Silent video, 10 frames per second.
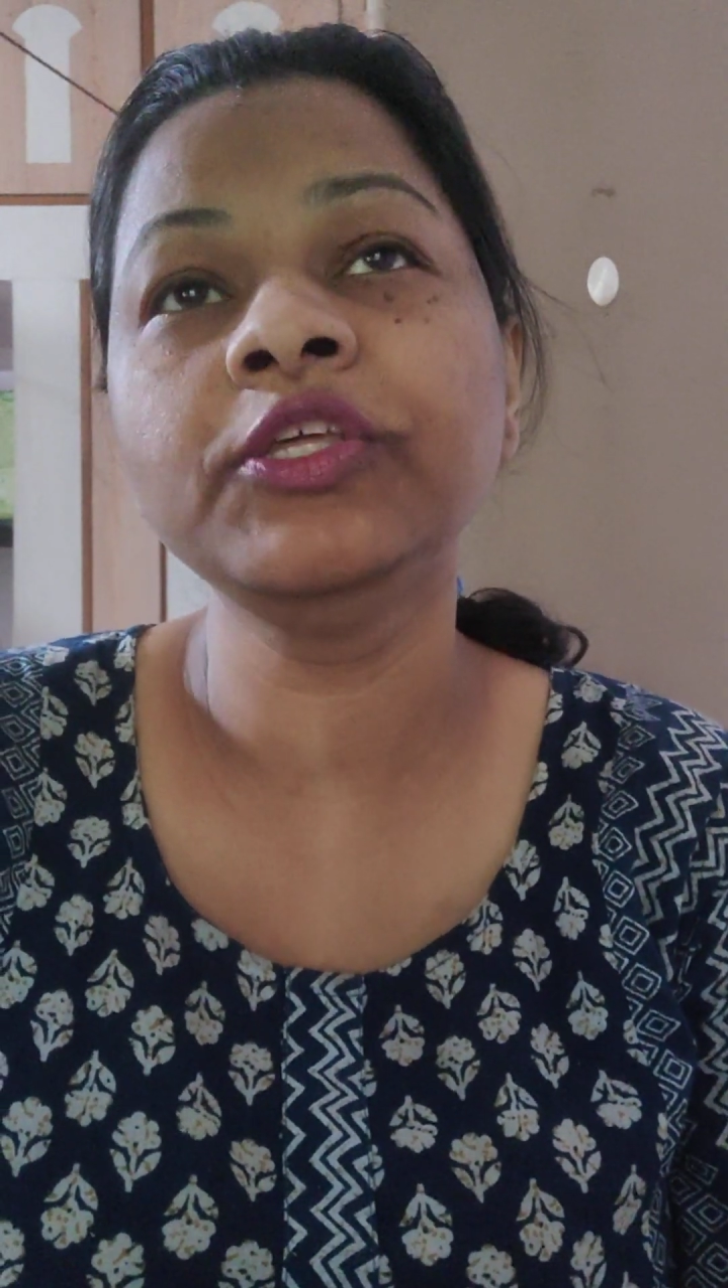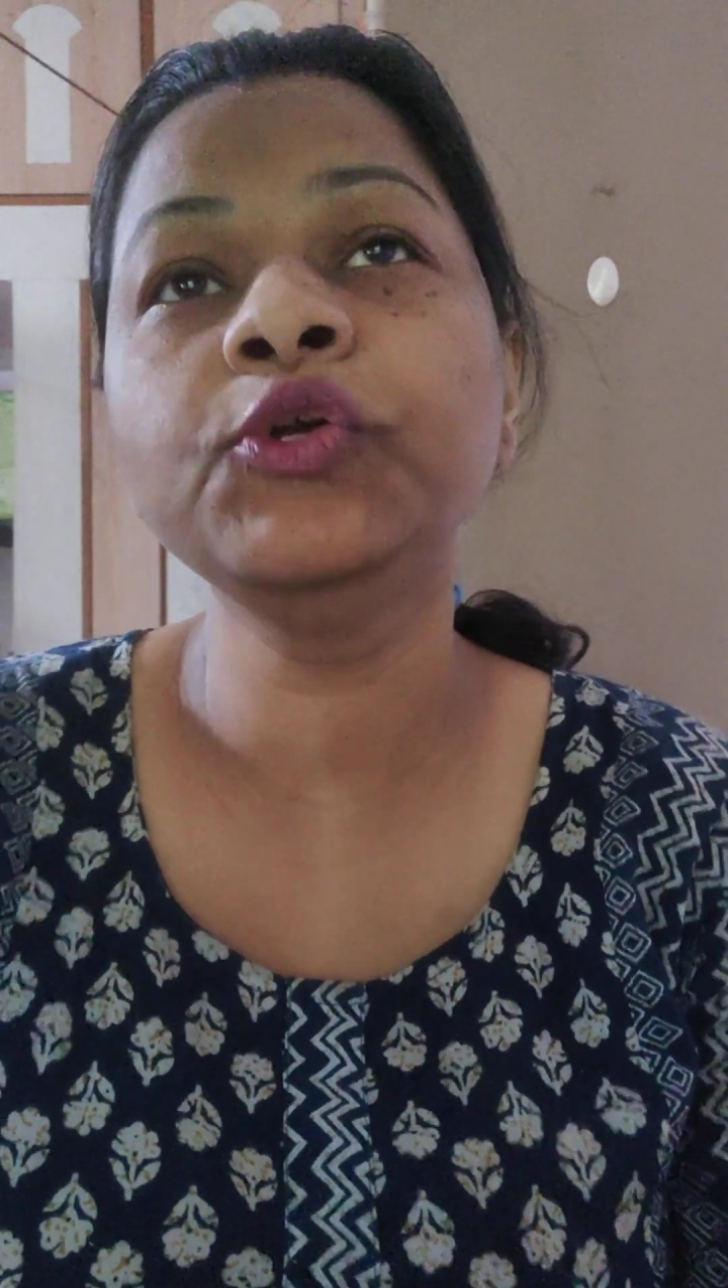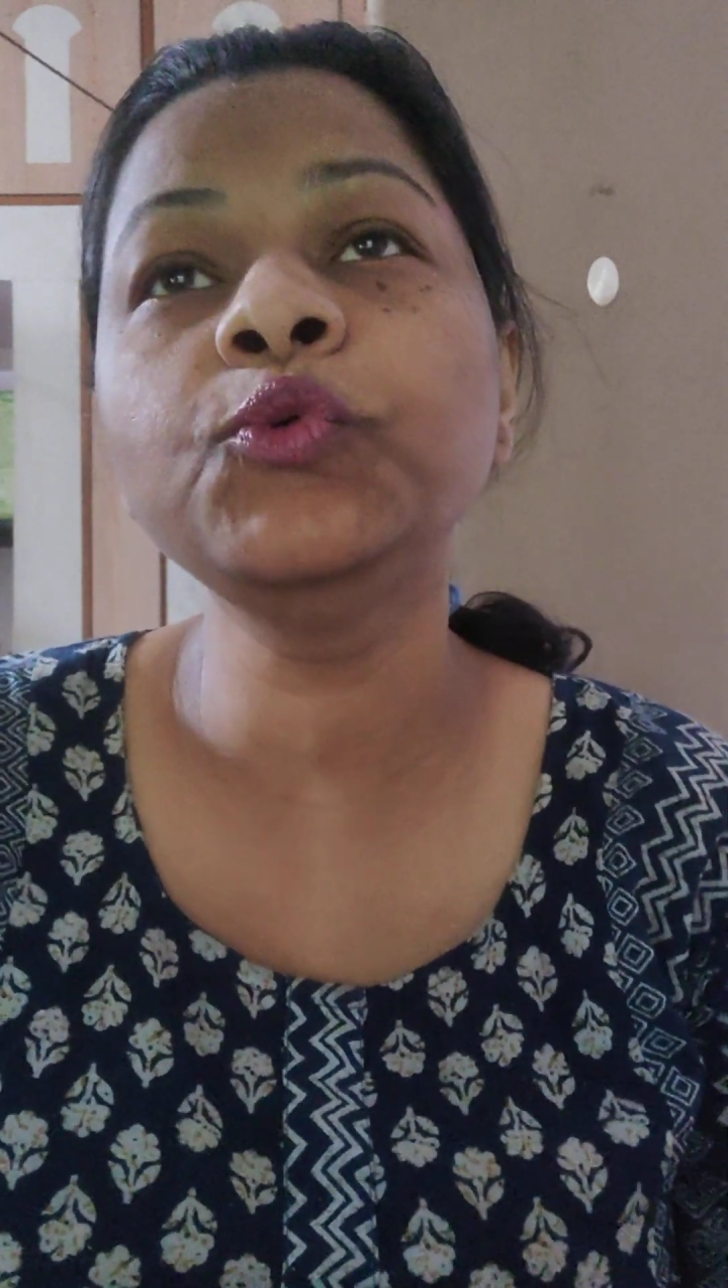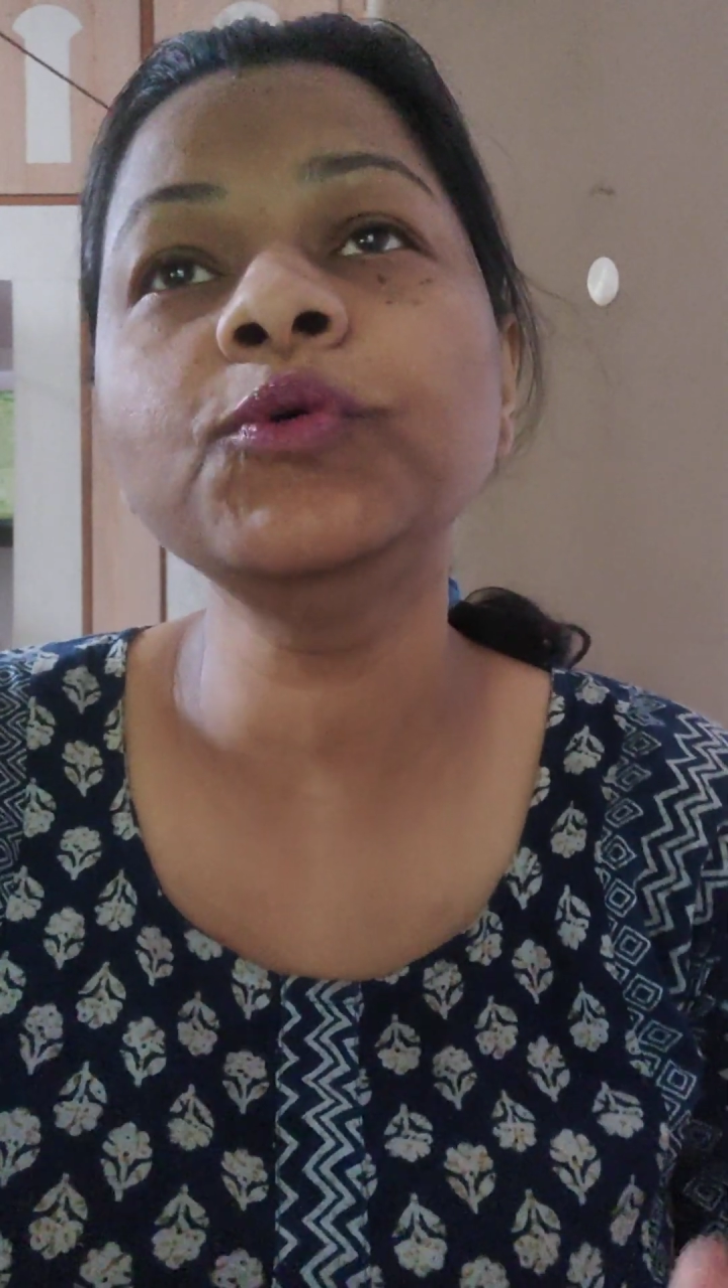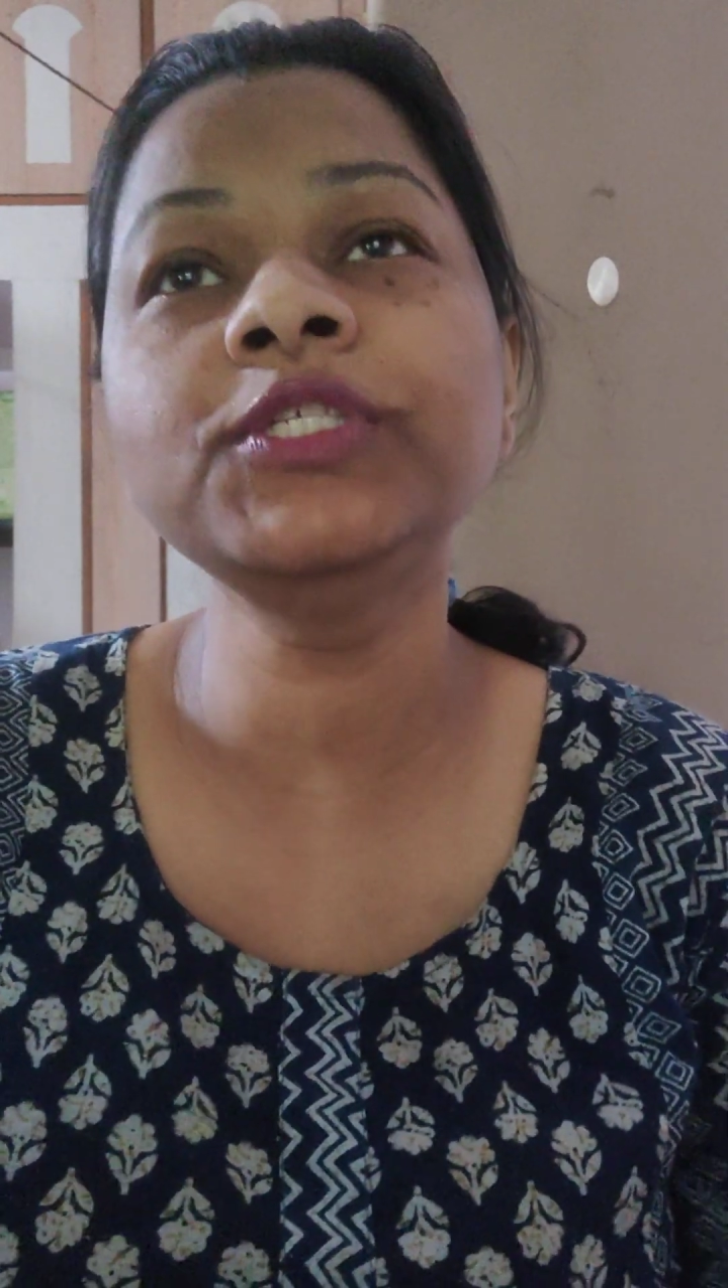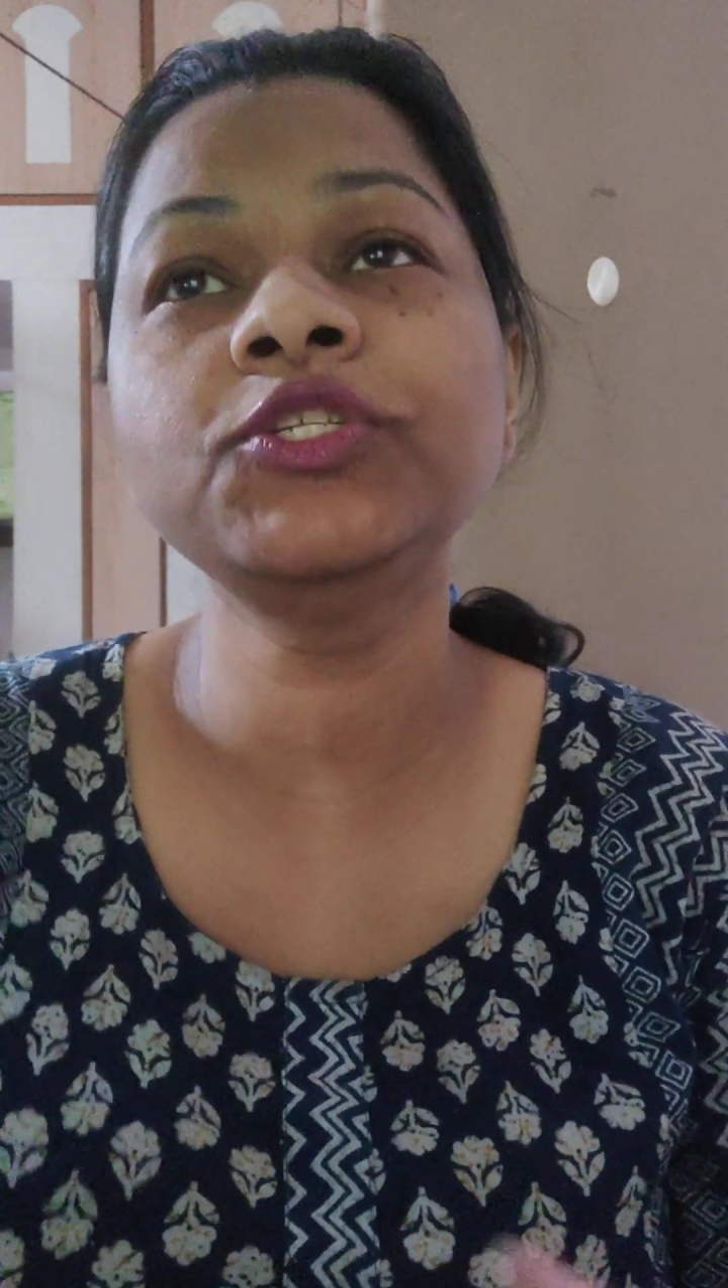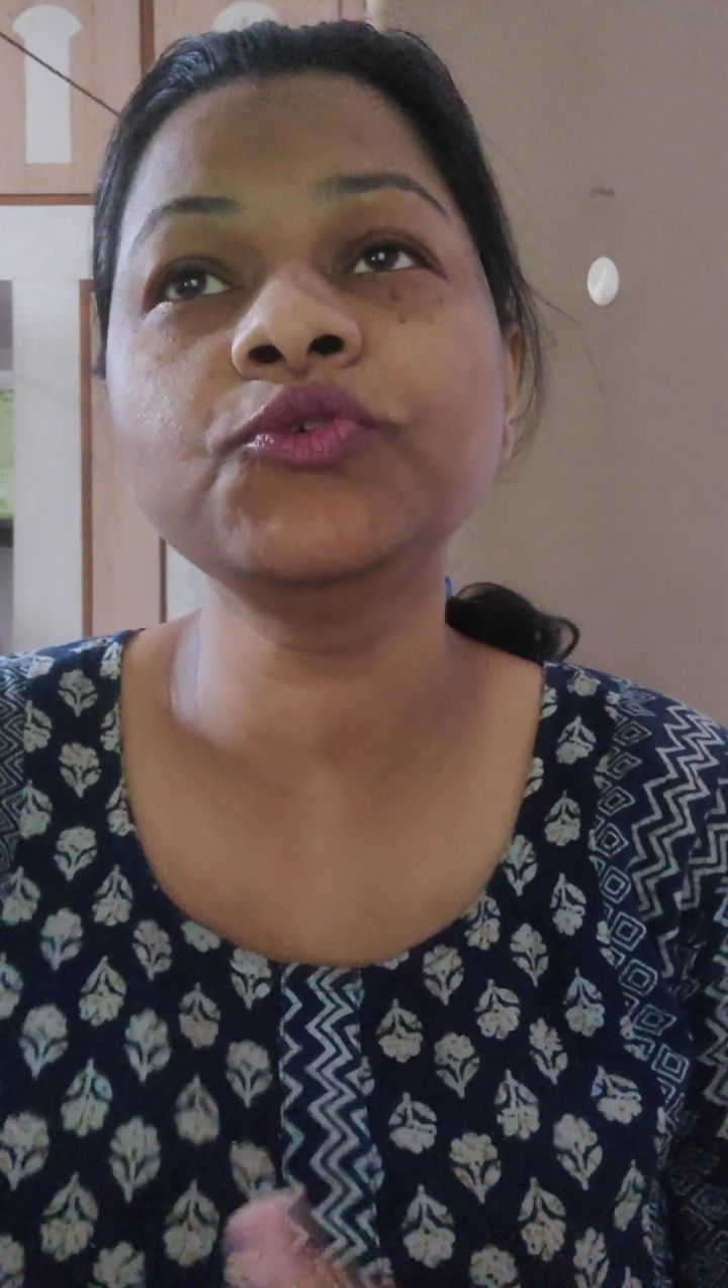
used